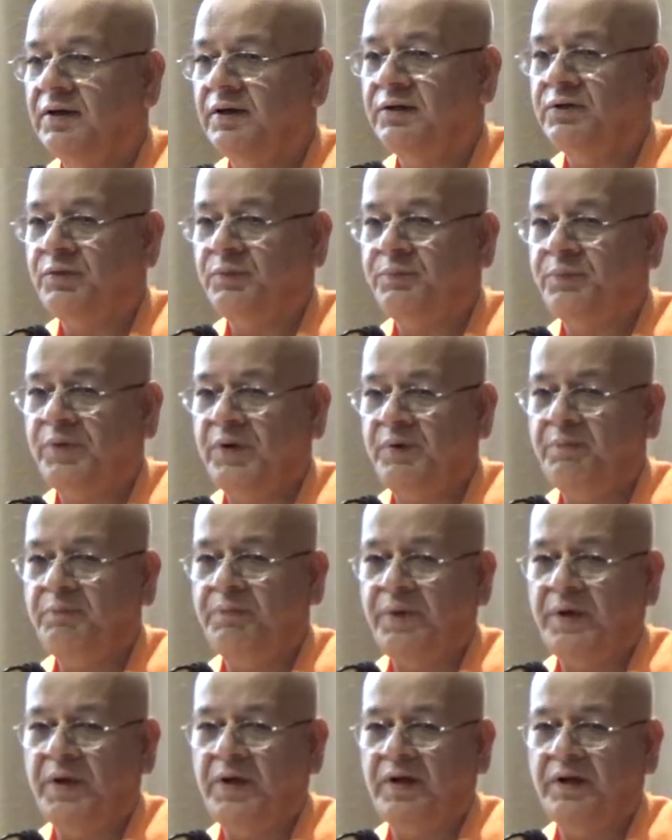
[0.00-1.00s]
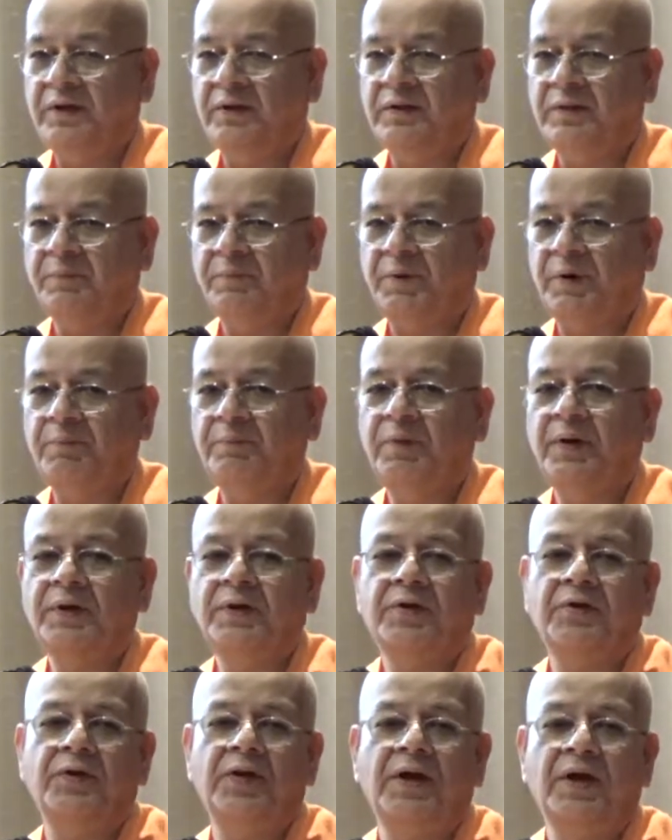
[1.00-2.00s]
supreme being, the
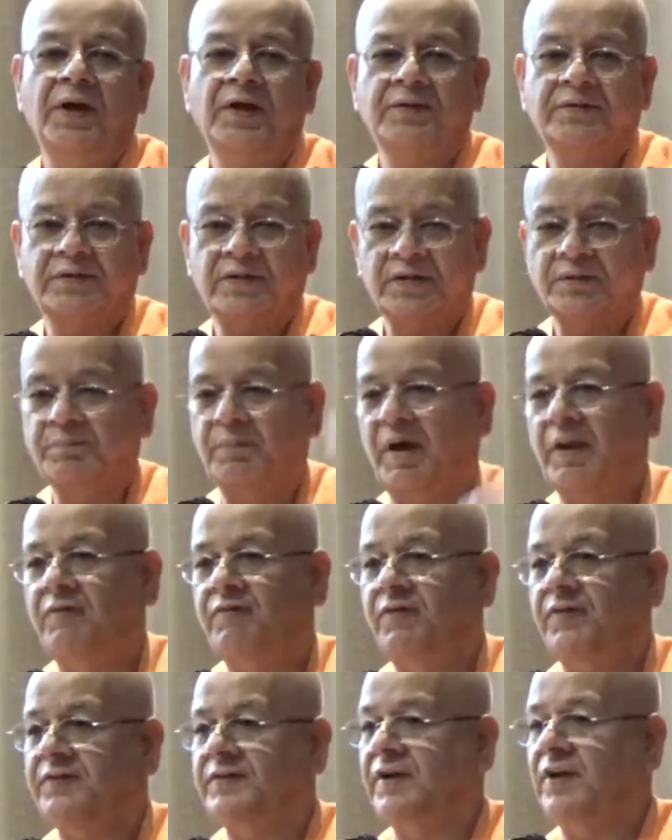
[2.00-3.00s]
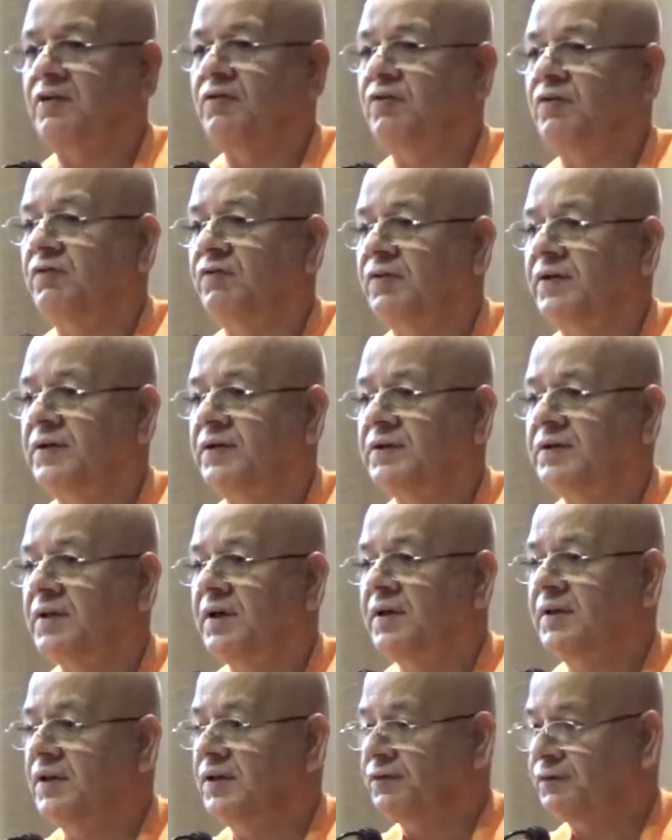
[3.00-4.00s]
Brahman creates this manifested universe,
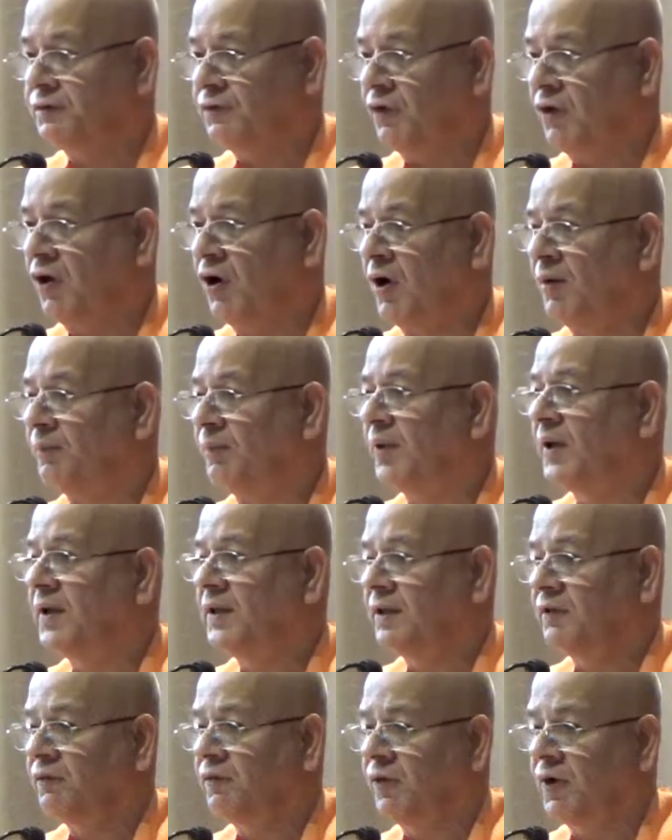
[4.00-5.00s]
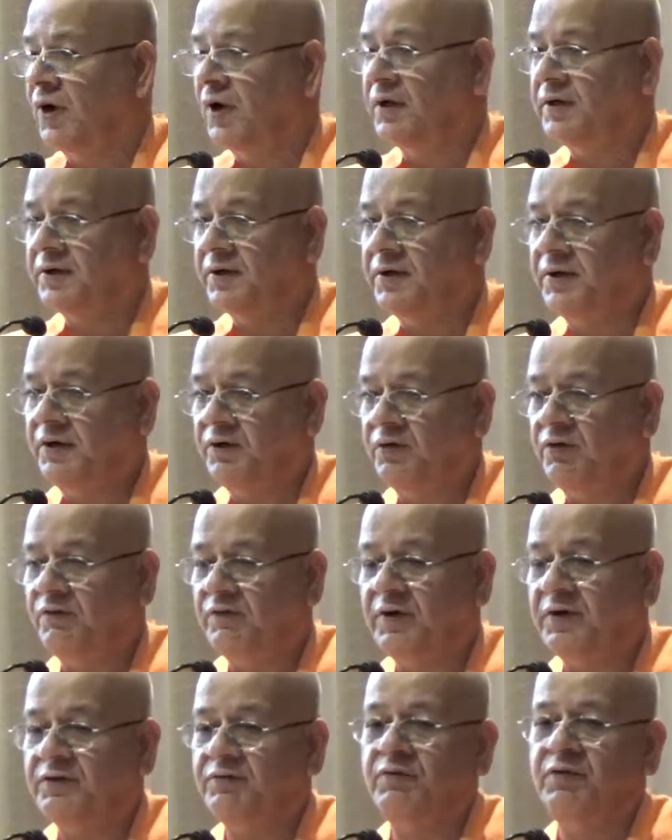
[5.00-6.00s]
this form, the world
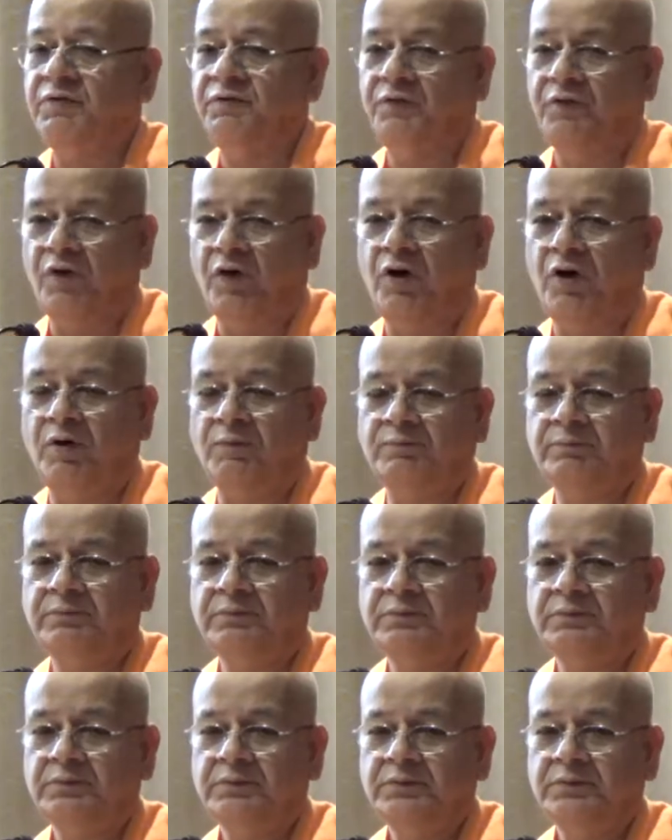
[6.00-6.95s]
universe with form.